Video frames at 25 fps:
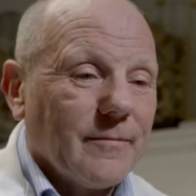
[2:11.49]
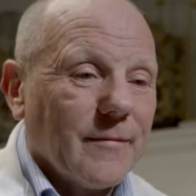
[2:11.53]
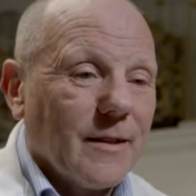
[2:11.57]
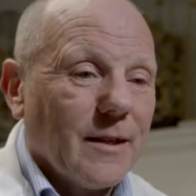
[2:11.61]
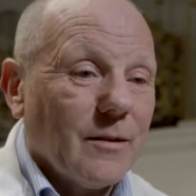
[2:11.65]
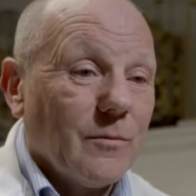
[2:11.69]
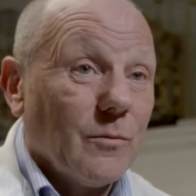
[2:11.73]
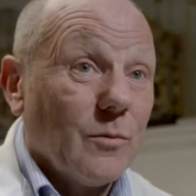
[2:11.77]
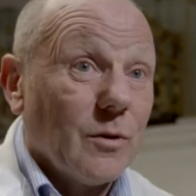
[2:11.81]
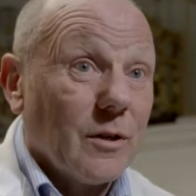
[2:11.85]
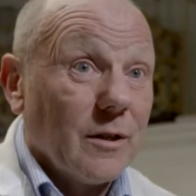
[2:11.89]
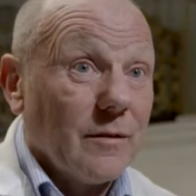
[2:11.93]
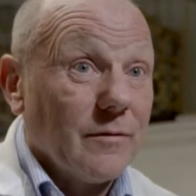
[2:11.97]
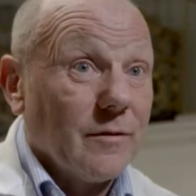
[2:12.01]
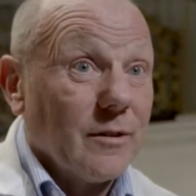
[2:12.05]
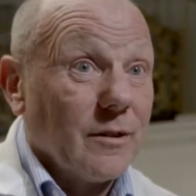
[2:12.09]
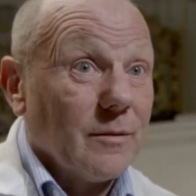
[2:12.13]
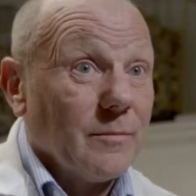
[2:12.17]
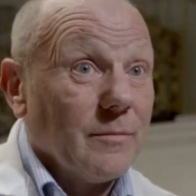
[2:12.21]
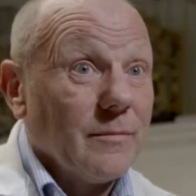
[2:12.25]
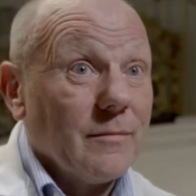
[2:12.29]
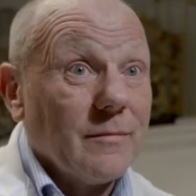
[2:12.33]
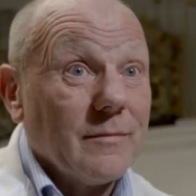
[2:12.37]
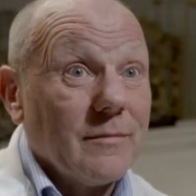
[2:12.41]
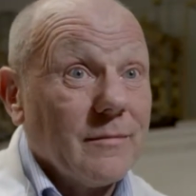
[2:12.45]
and one of
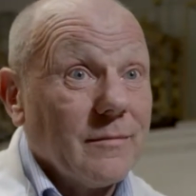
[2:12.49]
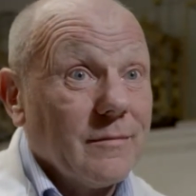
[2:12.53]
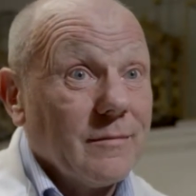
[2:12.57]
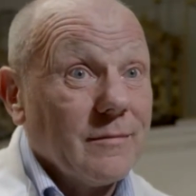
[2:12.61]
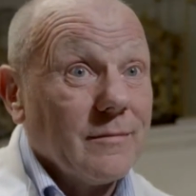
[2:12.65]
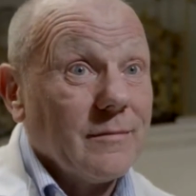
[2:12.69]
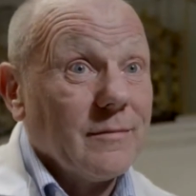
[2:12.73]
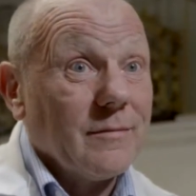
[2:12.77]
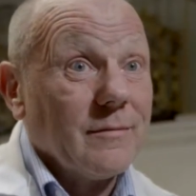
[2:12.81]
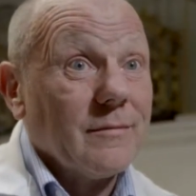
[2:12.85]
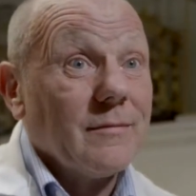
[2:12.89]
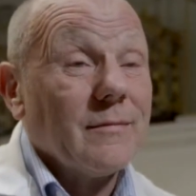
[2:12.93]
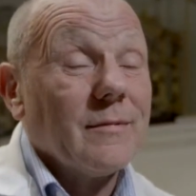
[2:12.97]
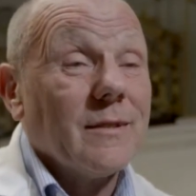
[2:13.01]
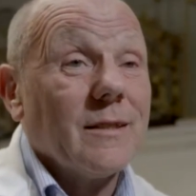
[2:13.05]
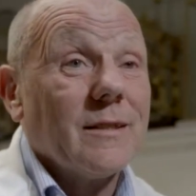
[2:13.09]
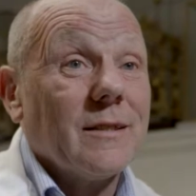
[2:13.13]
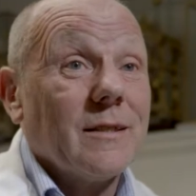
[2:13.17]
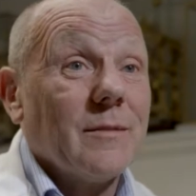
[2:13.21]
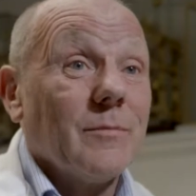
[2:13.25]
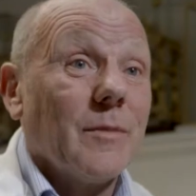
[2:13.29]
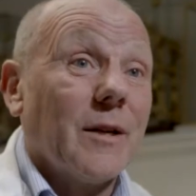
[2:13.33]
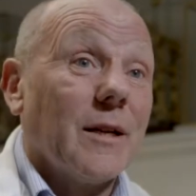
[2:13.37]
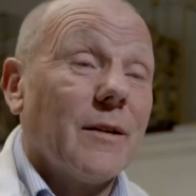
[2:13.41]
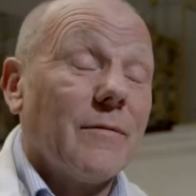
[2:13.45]
them is
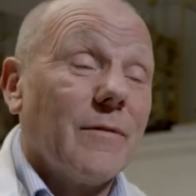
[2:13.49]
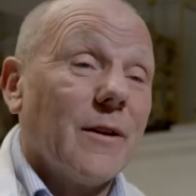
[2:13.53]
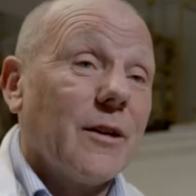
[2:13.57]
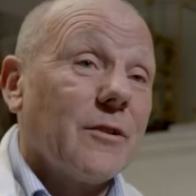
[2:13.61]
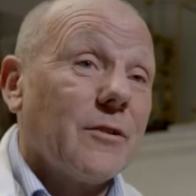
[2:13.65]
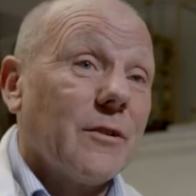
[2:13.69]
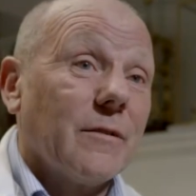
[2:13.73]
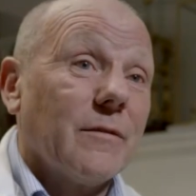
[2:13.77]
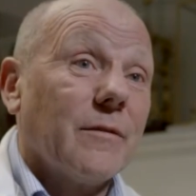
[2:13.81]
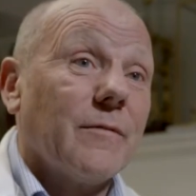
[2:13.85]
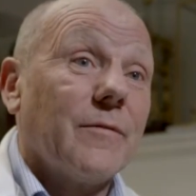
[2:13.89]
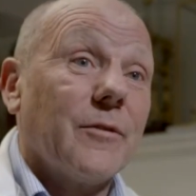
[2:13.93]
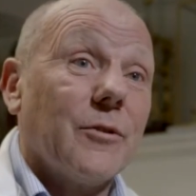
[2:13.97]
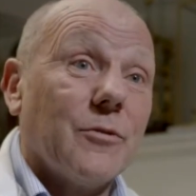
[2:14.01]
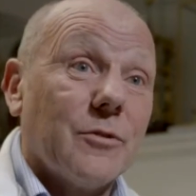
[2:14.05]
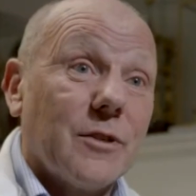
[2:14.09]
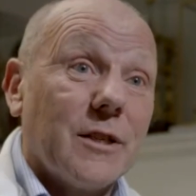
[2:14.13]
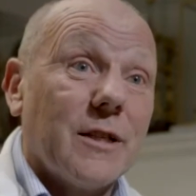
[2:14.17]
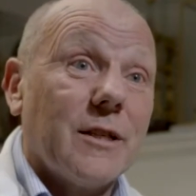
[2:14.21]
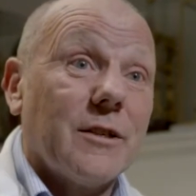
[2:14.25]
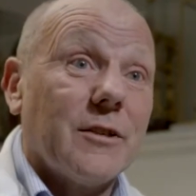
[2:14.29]
the manufacture of the fusee